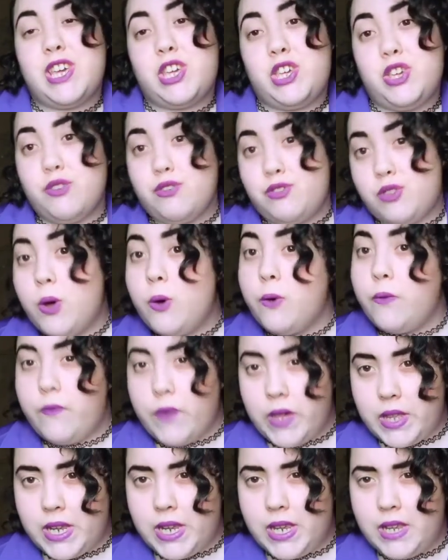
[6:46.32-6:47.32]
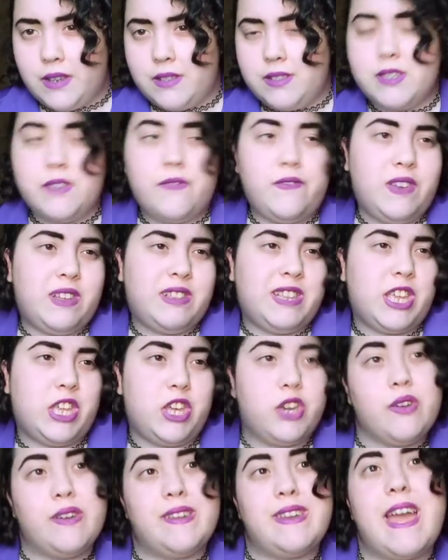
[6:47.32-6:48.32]
you don't fit in, to feel
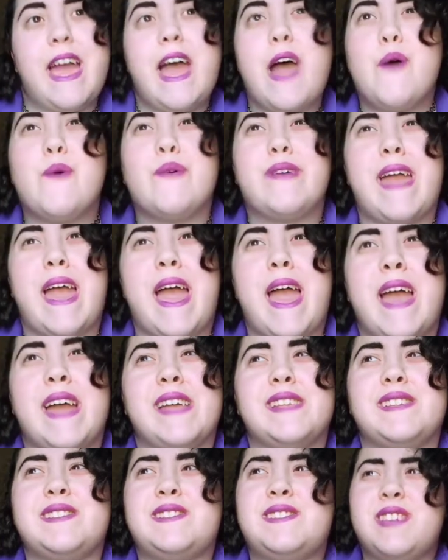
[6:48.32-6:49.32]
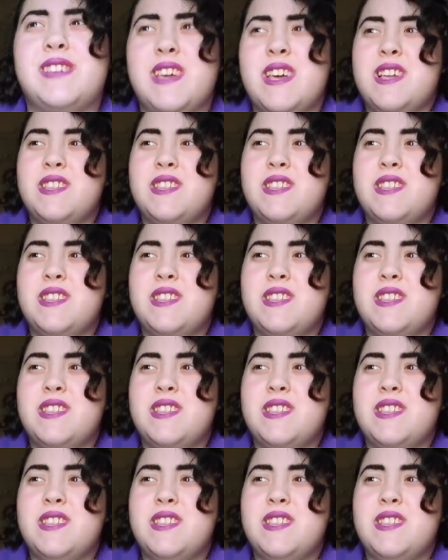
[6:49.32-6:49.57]
like you're an outcast,